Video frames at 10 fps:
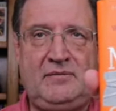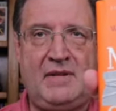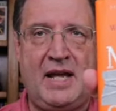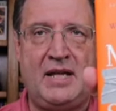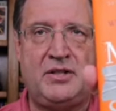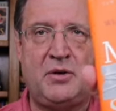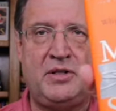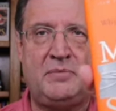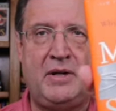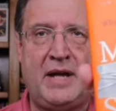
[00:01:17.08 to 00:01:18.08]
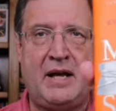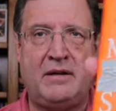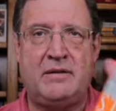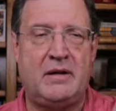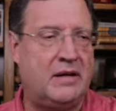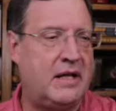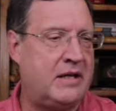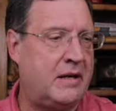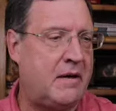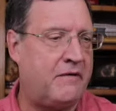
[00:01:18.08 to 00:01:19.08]
And so it's been out, I
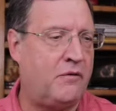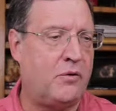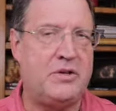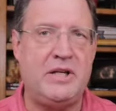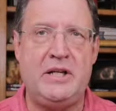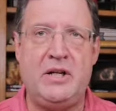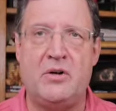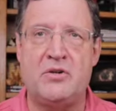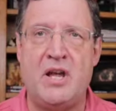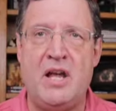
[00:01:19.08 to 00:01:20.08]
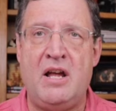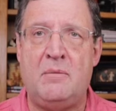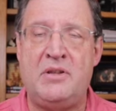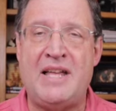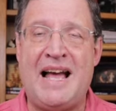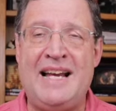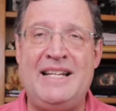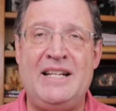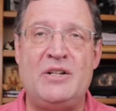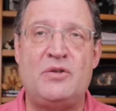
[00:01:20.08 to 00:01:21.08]
think, about 14 years, but the
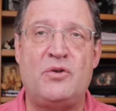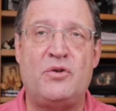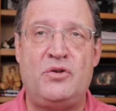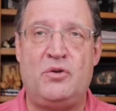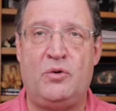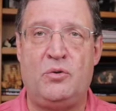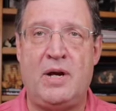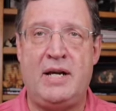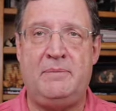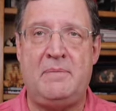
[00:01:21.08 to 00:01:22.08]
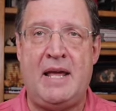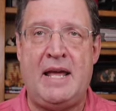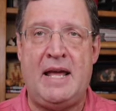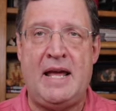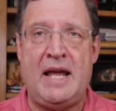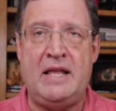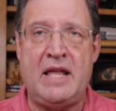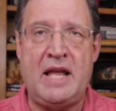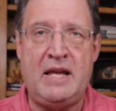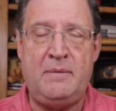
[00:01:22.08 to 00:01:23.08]
ideas are still great. And
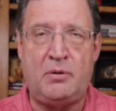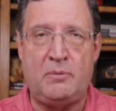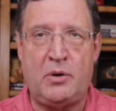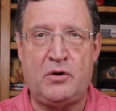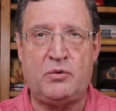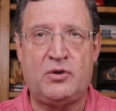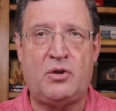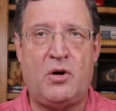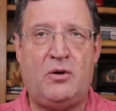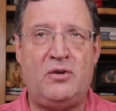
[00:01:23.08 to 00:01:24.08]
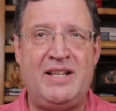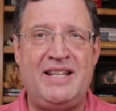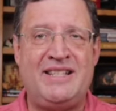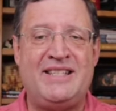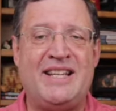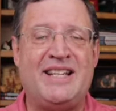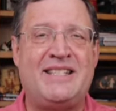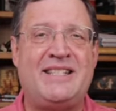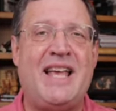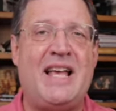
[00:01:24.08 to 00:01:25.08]
they propose what's called the
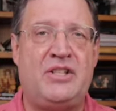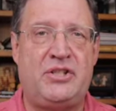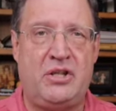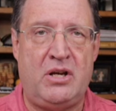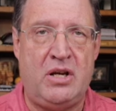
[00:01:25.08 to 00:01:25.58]
success